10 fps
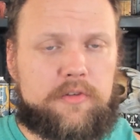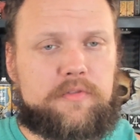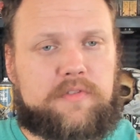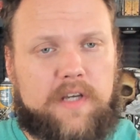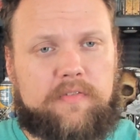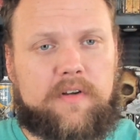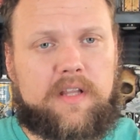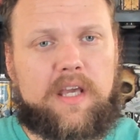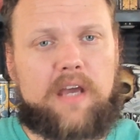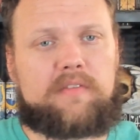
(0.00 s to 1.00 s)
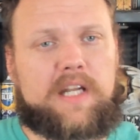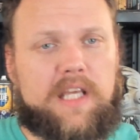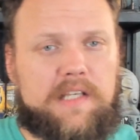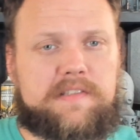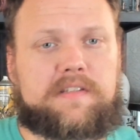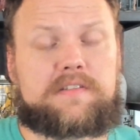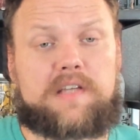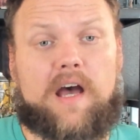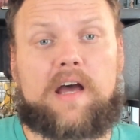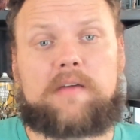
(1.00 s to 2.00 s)
You'll definitely have an easier
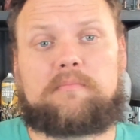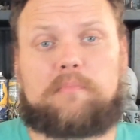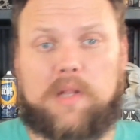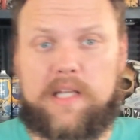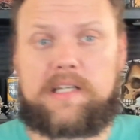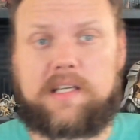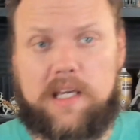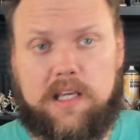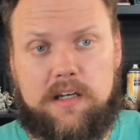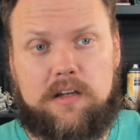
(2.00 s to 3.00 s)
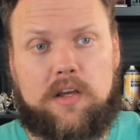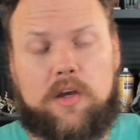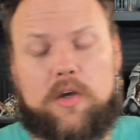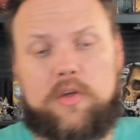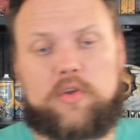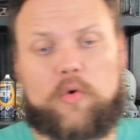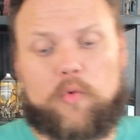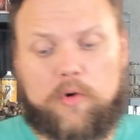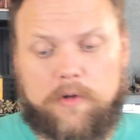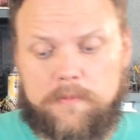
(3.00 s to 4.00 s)
time blending in
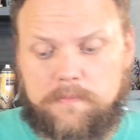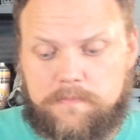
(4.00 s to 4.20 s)
your